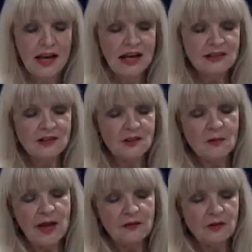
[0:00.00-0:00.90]
And so,
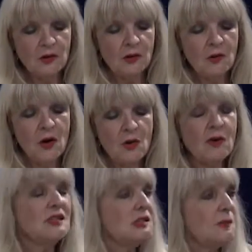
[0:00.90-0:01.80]
Matthew,
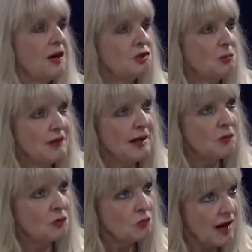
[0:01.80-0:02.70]
what inspired you to become
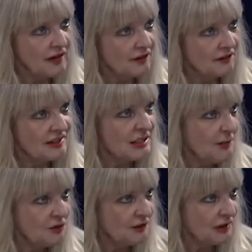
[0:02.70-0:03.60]
a writer,
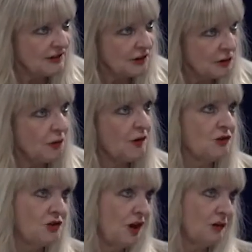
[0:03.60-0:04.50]
especially in the
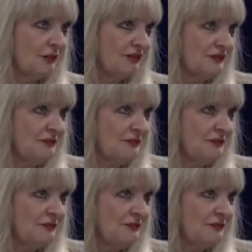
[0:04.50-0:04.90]
thriller genre?